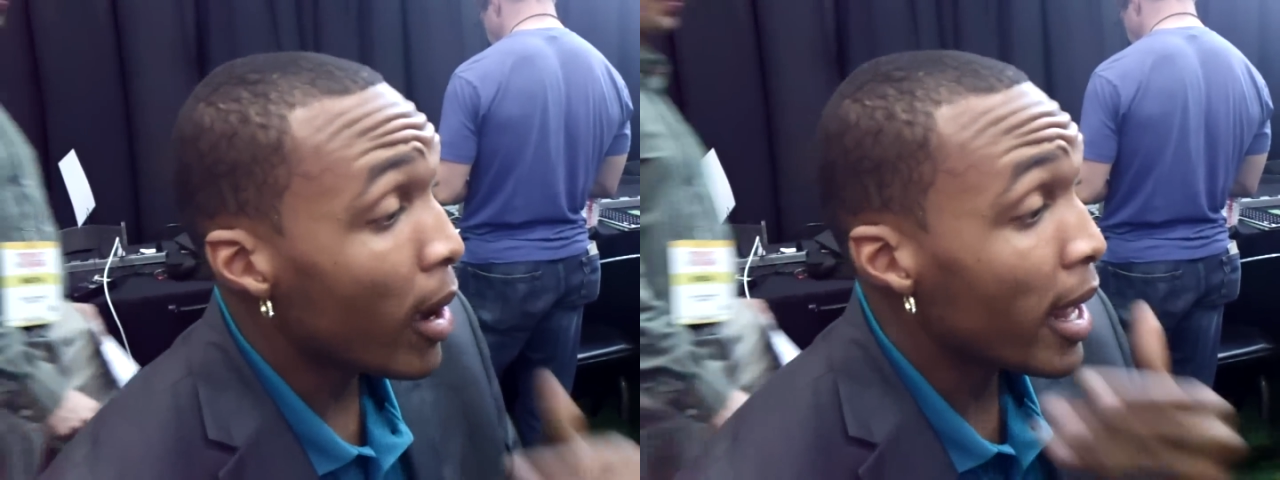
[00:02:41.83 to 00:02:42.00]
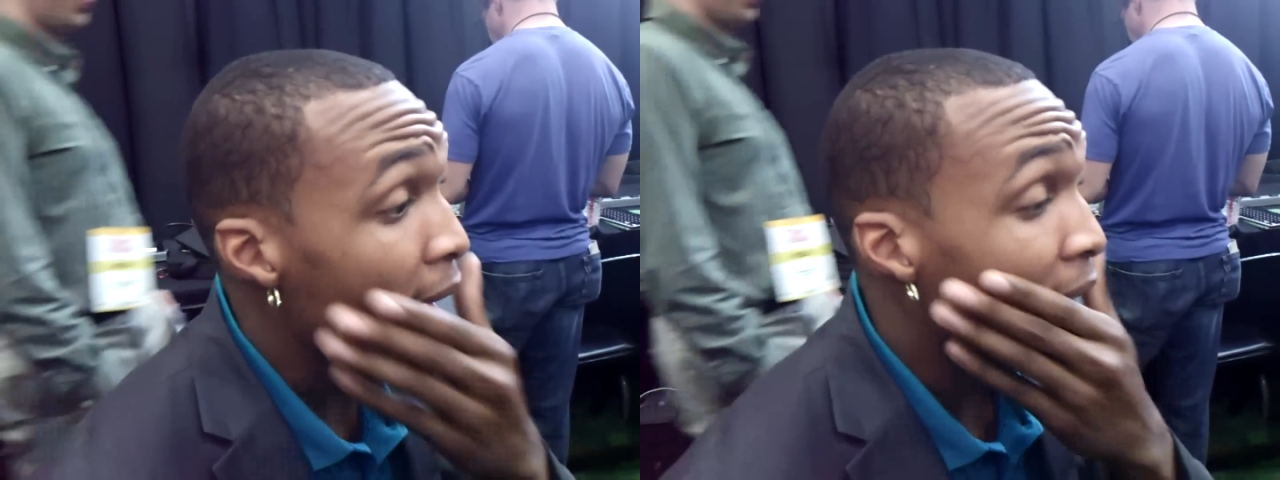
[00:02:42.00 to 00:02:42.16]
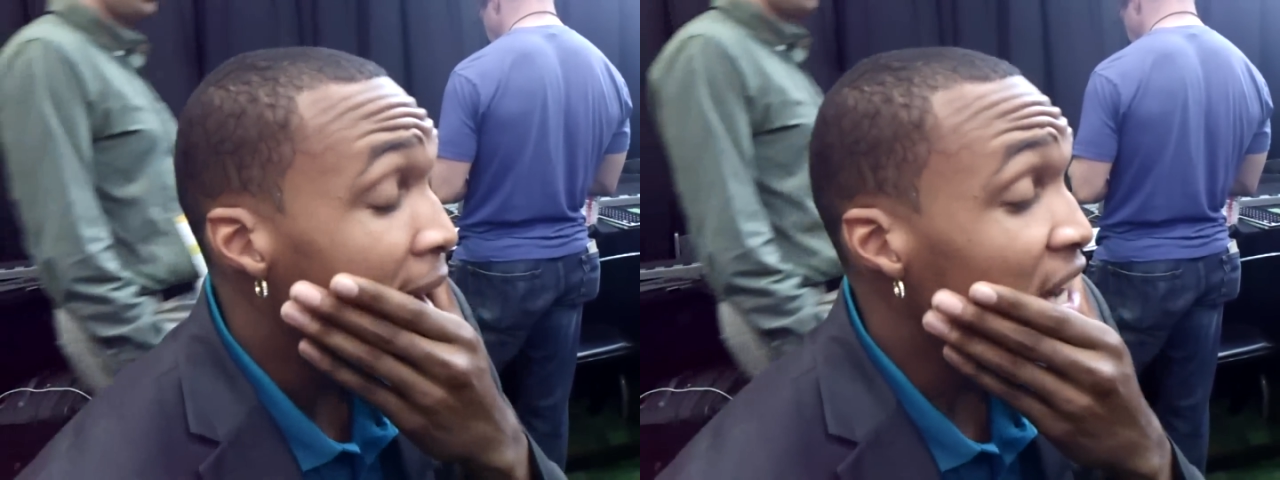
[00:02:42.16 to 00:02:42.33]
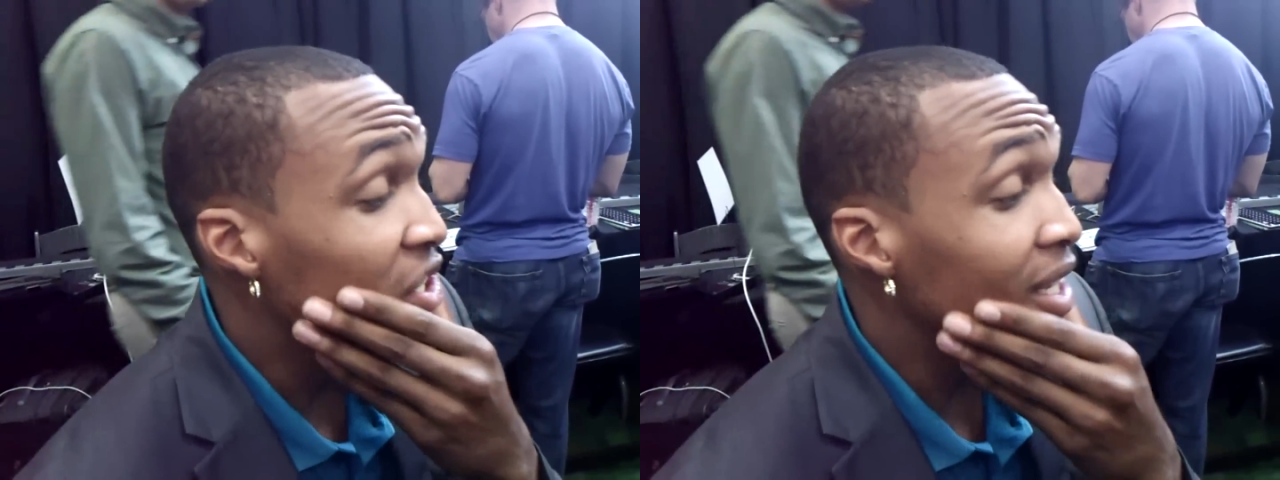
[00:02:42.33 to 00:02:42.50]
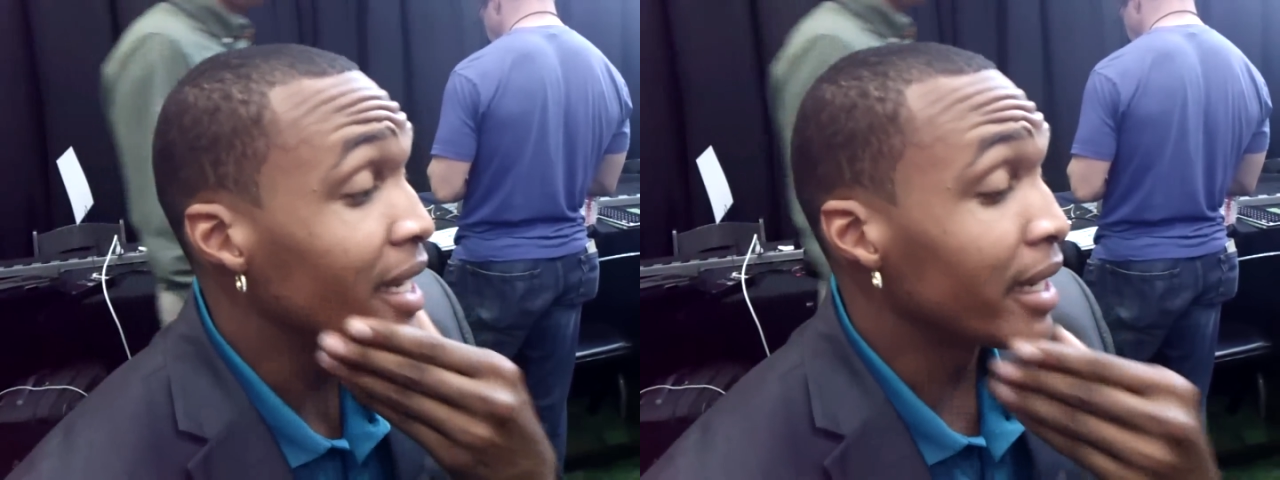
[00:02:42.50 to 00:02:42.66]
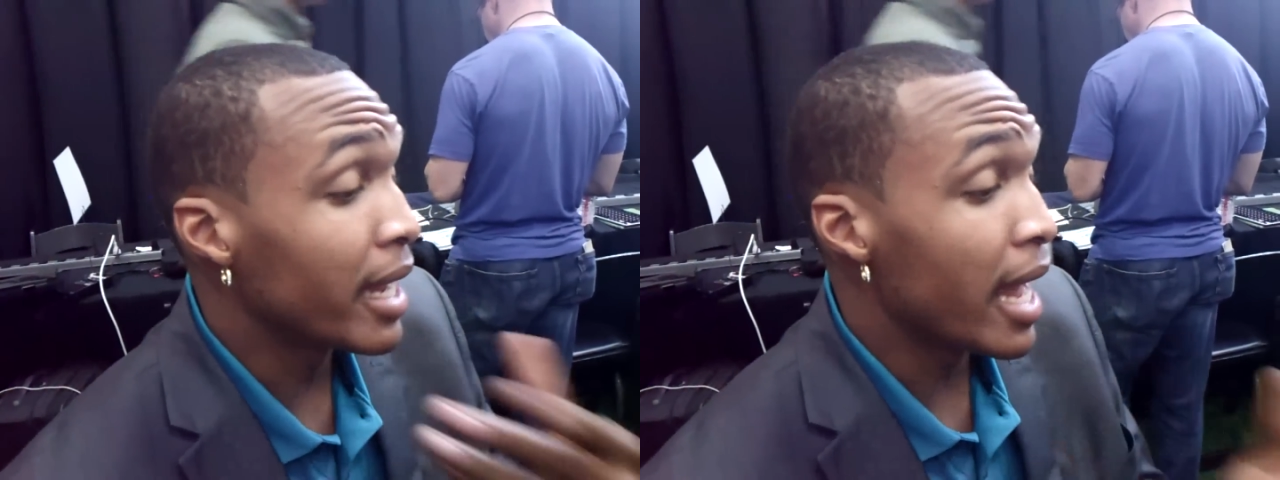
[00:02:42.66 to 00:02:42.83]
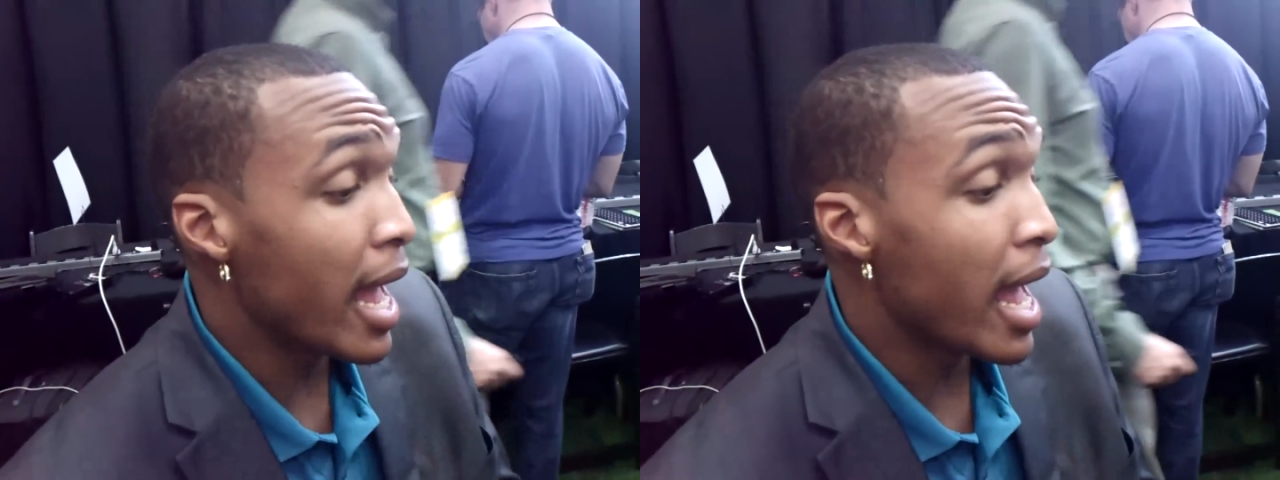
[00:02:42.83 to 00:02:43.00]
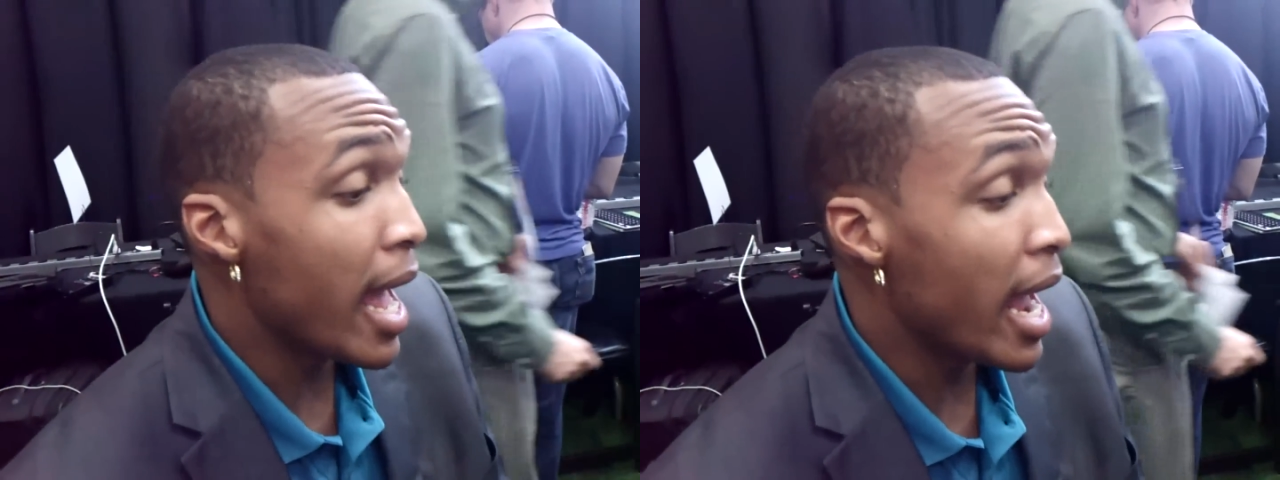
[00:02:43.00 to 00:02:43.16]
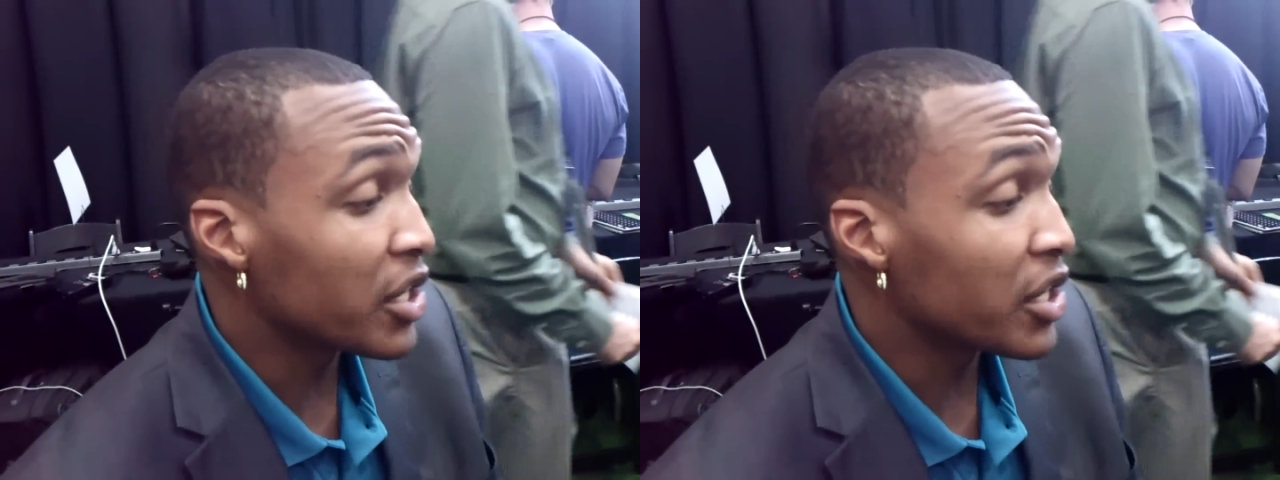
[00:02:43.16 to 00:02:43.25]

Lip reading: you been working with a personal trainer?